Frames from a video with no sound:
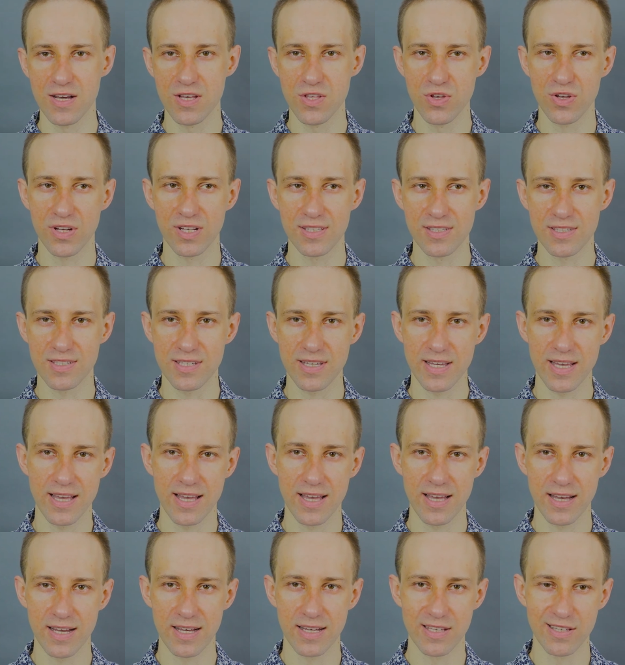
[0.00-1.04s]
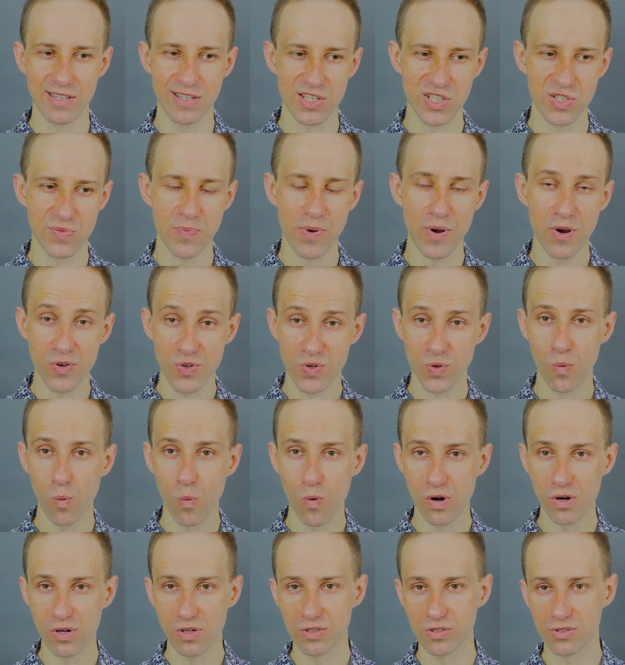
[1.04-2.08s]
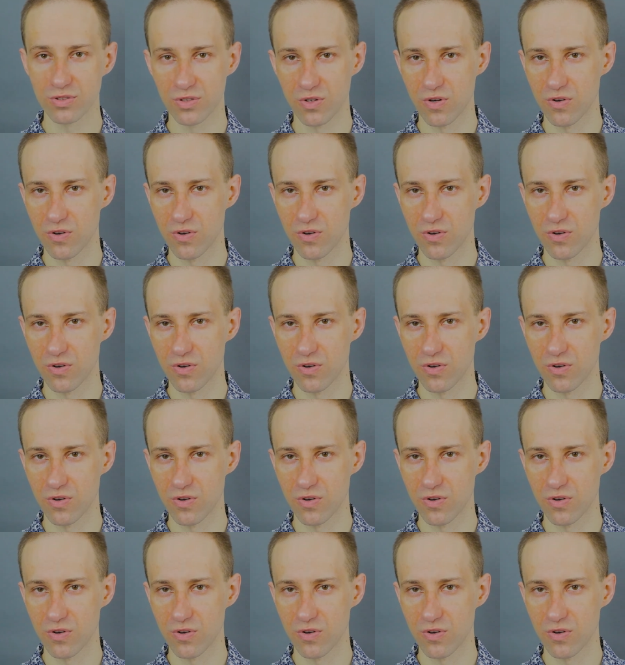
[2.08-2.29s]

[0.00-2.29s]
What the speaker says: you can say, the spiritual world